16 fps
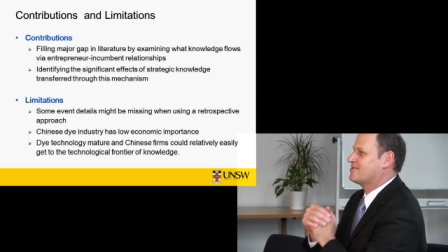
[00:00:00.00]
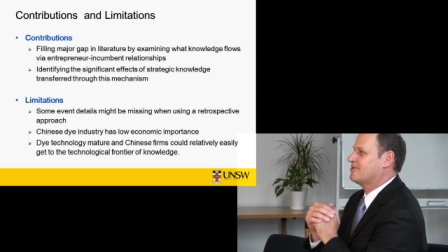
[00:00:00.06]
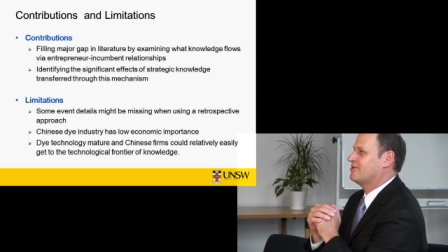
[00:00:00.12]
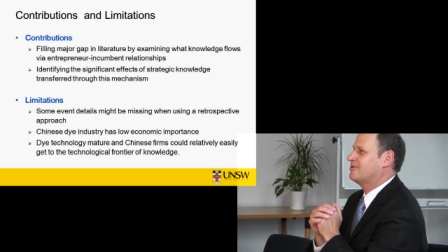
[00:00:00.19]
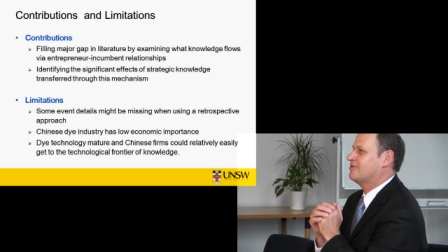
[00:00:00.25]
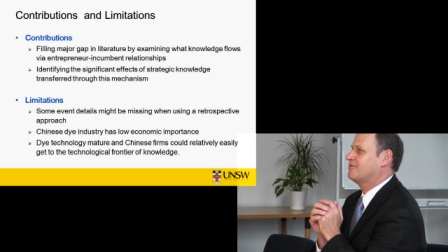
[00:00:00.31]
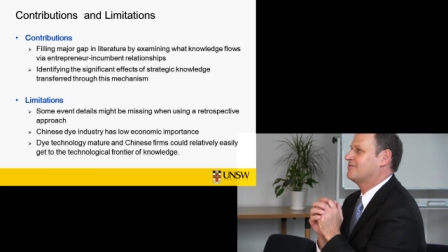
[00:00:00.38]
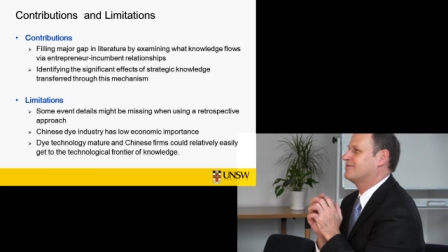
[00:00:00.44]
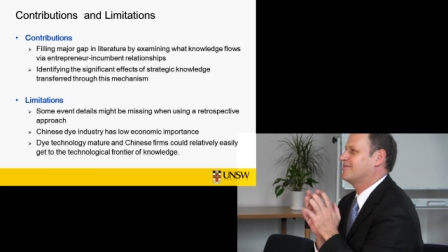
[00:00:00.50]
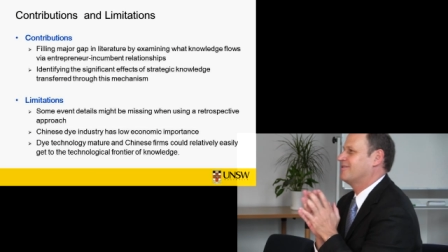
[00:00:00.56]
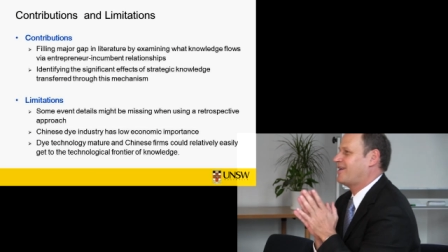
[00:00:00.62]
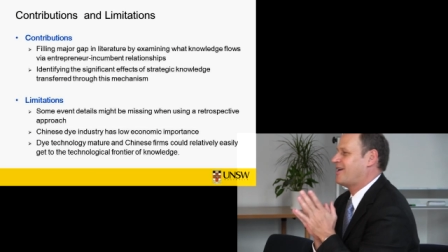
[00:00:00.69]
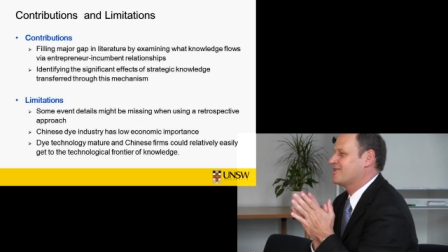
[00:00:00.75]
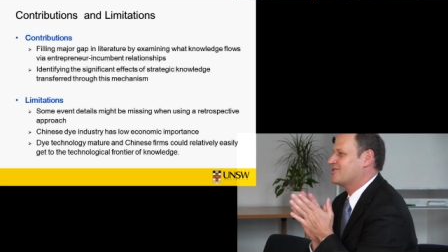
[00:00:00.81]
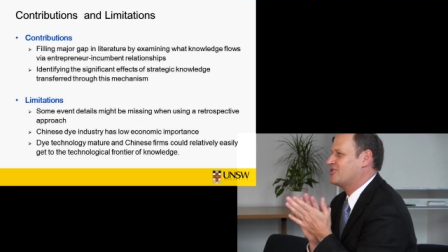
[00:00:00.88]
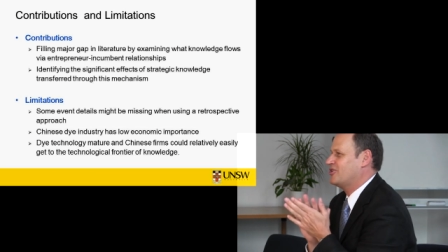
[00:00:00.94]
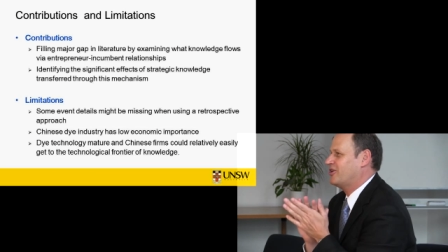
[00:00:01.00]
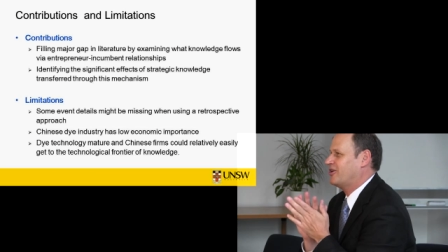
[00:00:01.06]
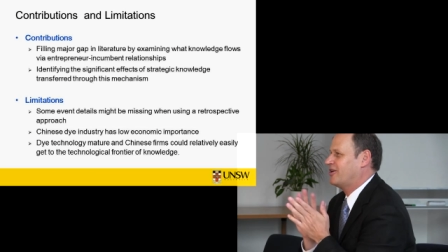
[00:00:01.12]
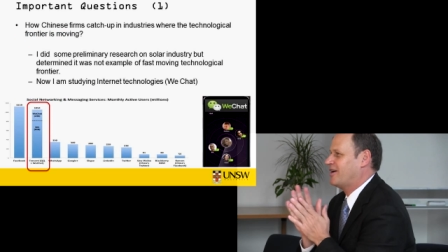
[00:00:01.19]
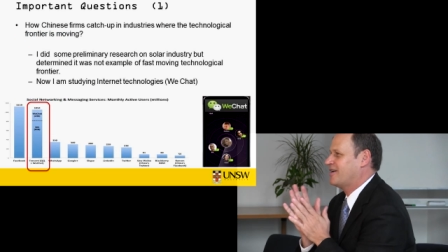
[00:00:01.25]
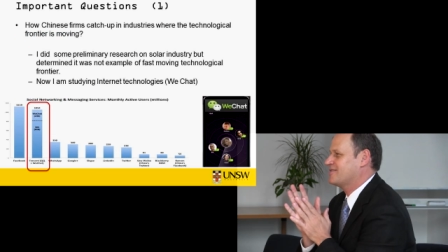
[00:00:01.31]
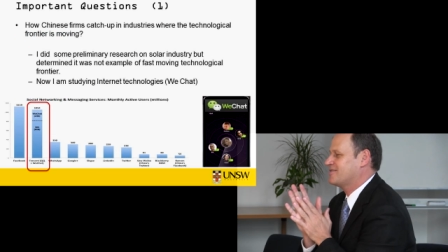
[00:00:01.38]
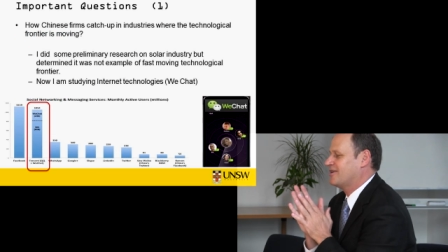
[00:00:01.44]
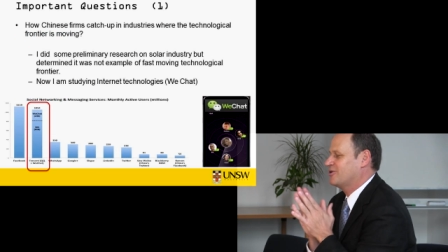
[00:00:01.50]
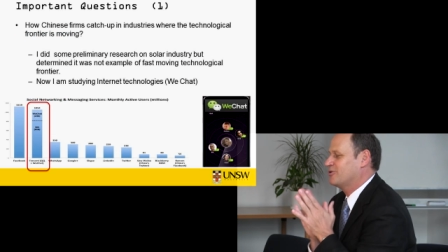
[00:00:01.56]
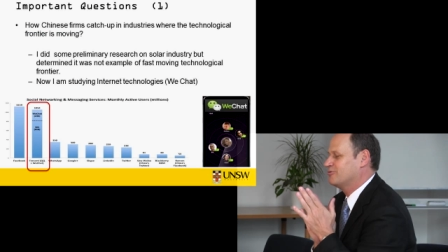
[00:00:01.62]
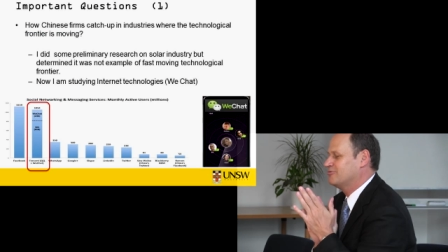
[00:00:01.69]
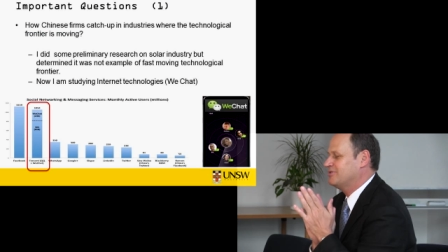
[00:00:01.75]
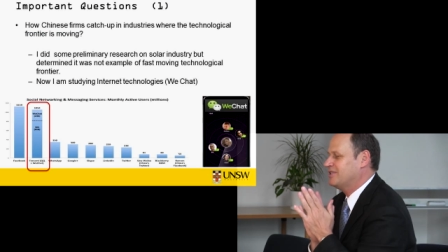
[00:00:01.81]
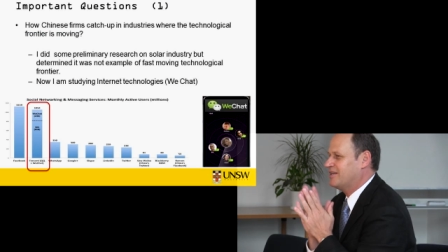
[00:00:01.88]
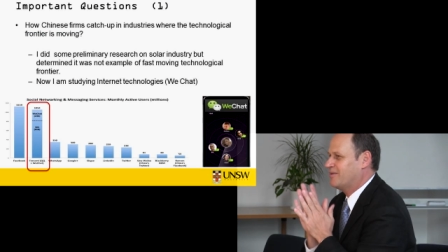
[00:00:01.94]
So last year I started
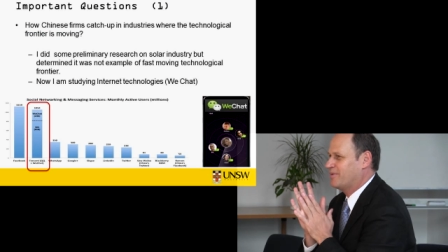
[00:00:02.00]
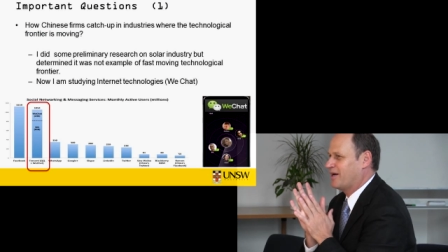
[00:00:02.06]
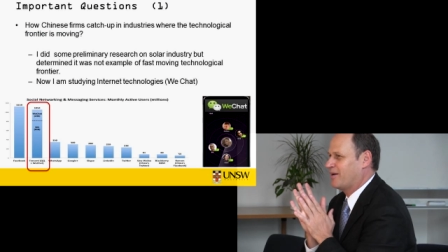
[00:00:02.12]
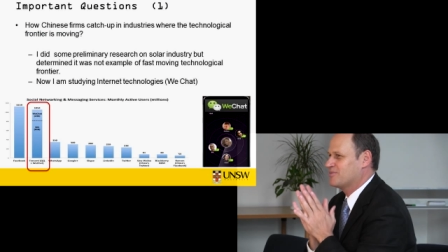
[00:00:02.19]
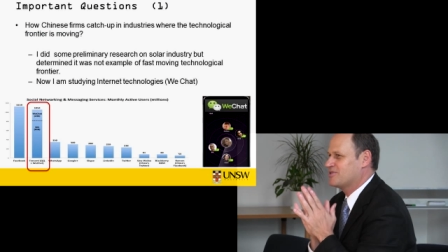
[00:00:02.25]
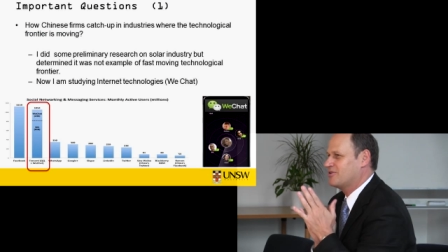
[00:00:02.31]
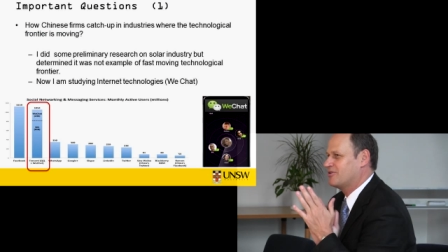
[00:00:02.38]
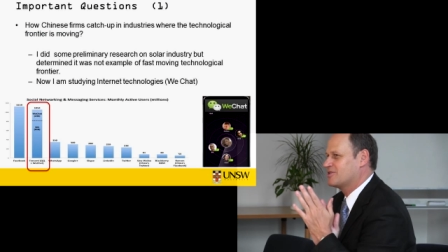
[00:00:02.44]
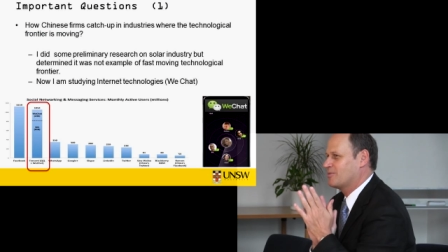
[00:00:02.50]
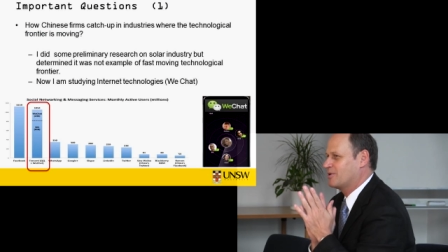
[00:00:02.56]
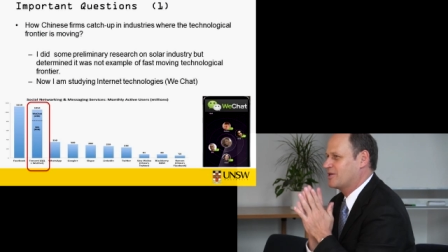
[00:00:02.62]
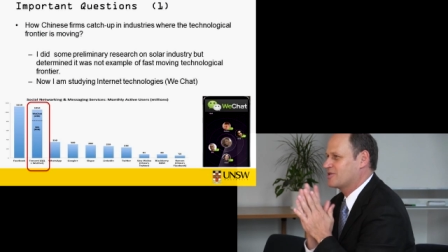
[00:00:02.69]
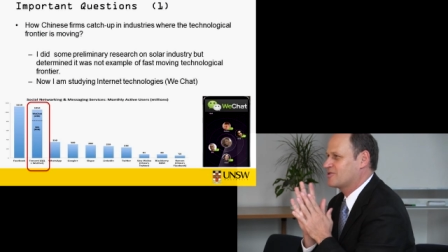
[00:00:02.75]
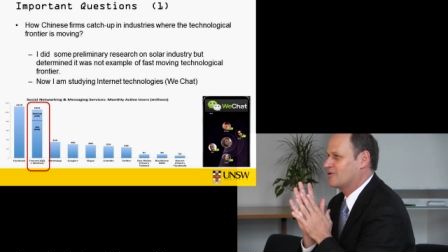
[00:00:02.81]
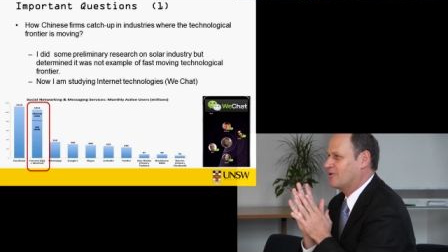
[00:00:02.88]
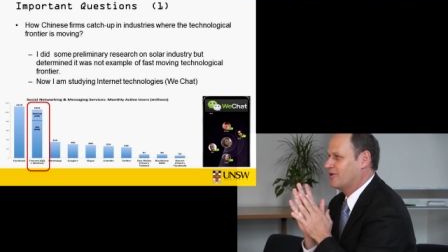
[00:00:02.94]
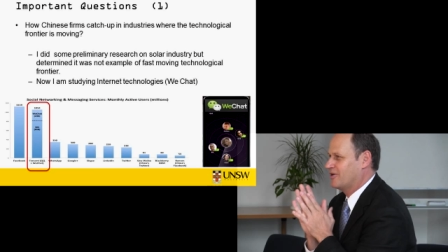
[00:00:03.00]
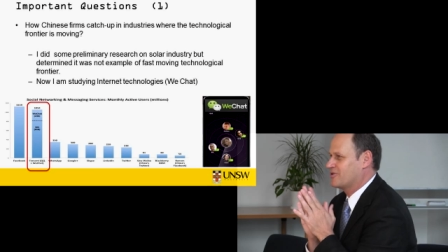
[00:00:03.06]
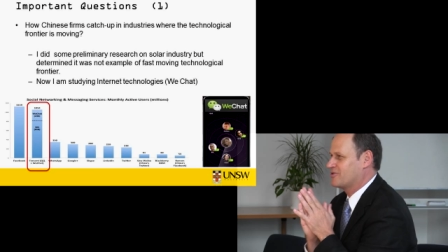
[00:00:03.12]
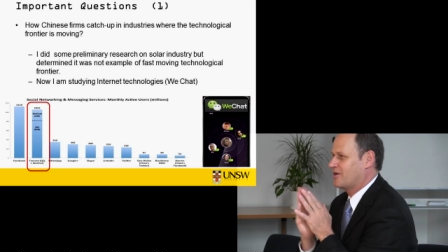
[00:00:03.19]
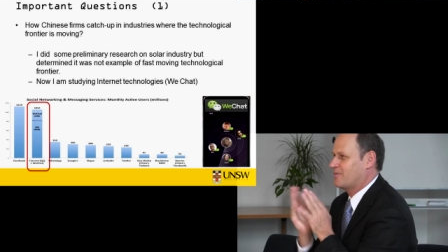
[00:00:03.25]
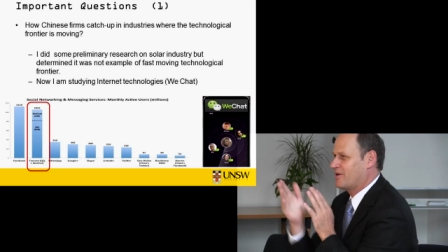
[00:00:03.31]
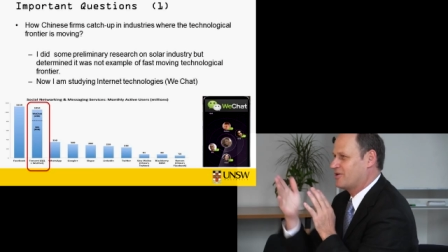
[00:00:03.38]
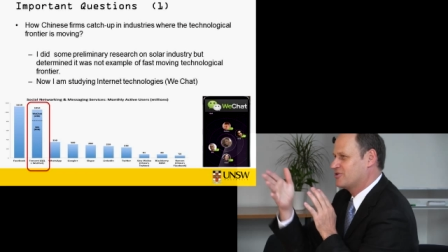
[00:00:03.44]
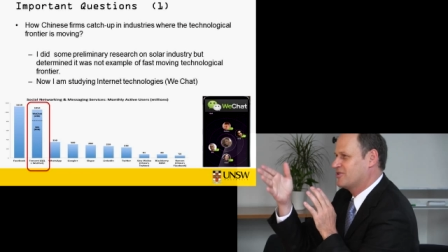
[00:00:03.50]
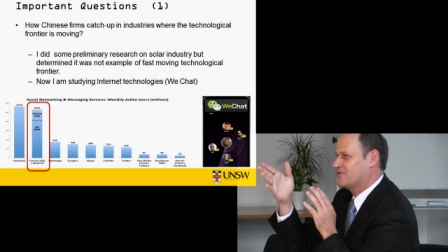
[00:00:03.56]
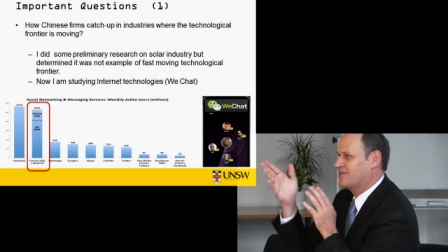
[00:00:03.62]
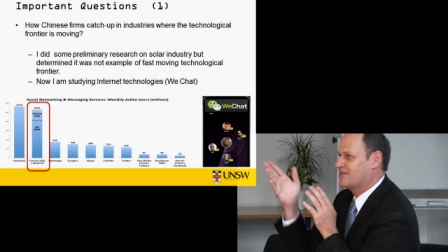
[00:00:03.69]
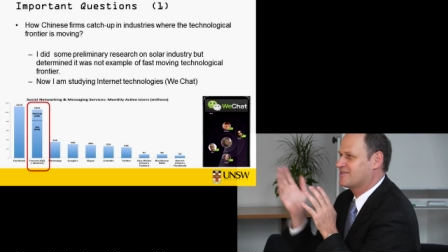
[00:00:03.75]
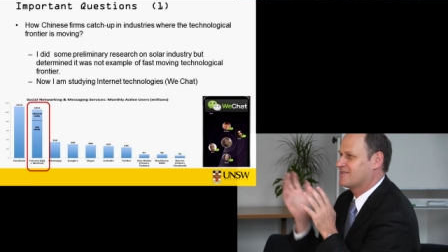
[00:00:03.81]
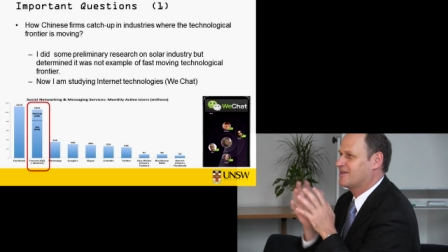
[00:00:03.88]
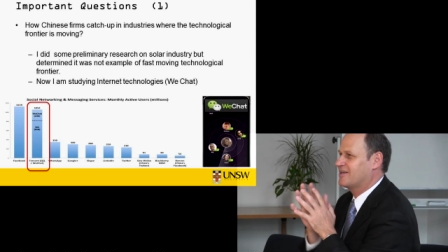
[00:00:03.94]
to really become serious about the solar industry. I mentioned
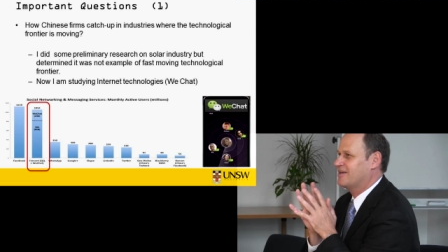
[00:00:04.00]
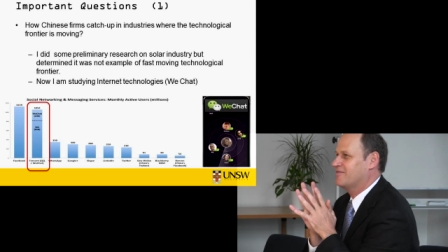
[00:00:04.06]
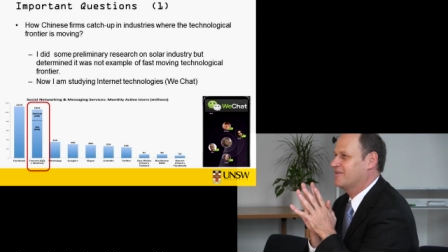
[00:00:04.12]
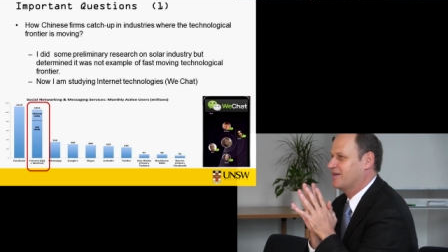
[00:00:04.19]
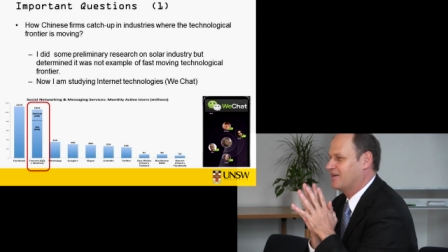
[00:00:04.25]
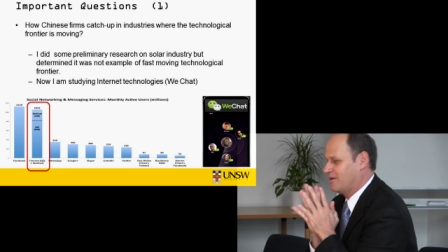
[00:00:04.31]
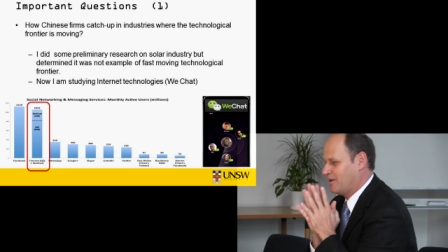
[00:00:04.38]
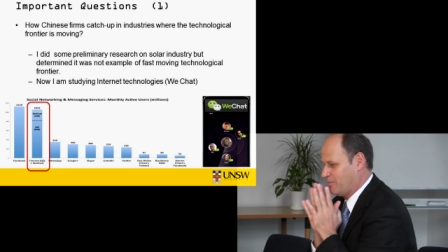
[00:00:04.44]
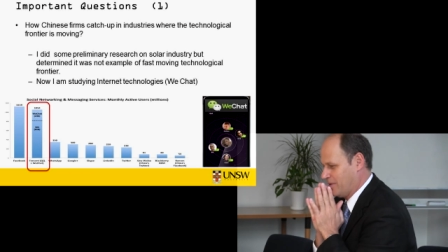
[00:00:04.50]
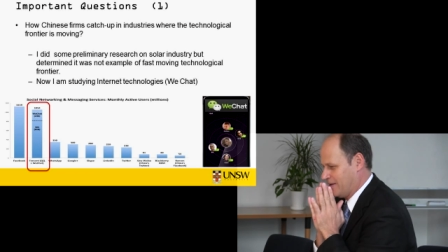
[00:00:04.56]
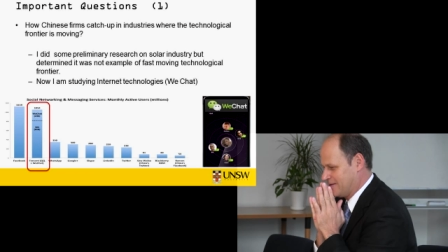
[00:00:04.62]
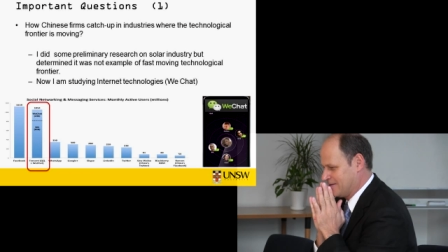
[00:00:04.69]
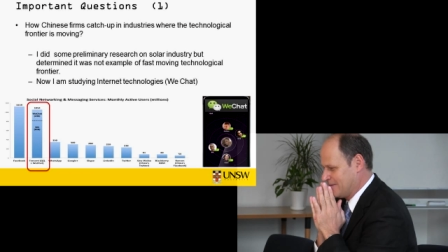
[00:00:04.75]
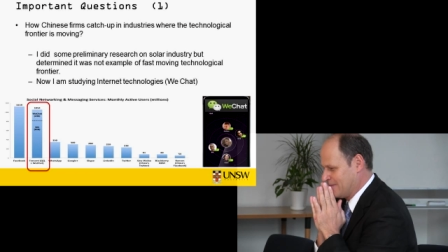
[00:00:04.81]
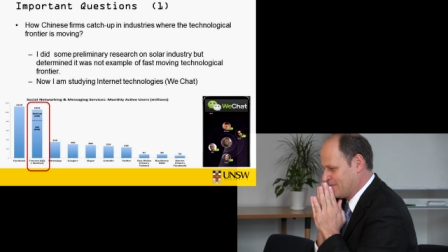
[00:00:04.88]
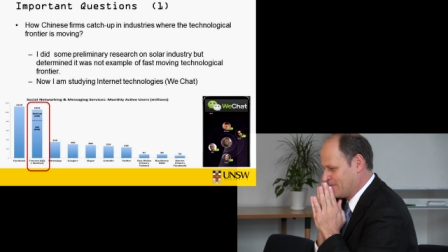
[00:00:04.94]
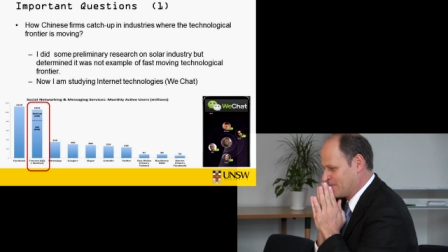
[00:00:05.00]
this yesterday evening a bit.